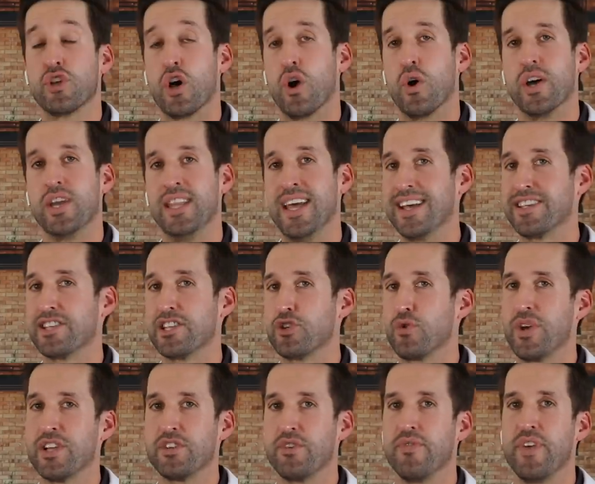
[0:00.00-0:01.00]
So in that
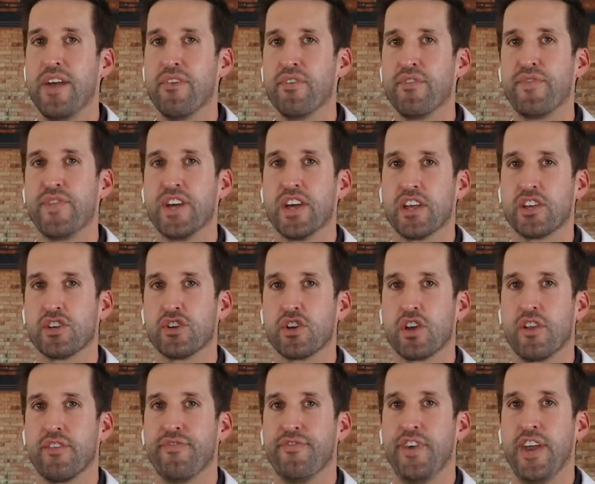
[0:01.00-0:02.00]
situation, if you ever feel like you're
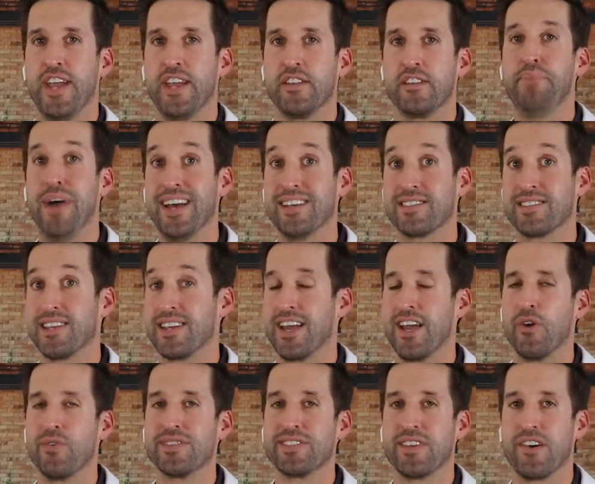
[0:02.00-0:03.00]
gonna faint, best thing I
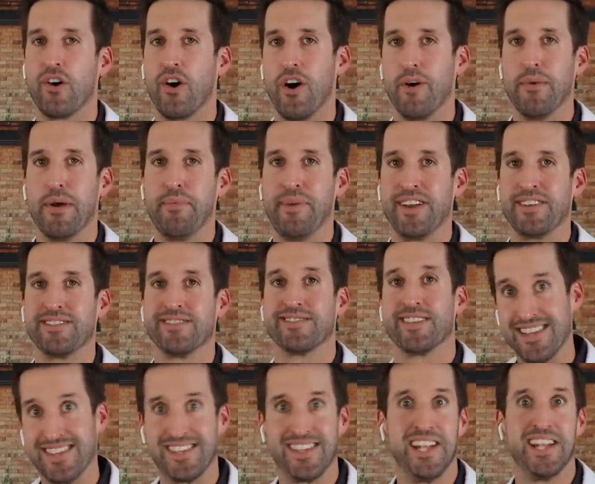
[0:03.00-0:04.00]
always tell all my
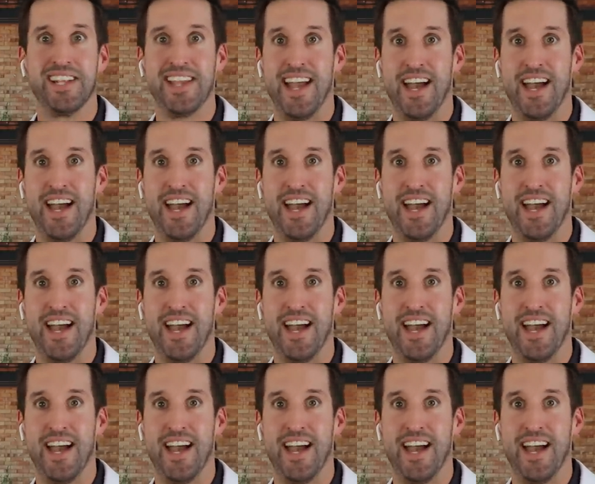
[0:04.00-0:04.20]
patients, sit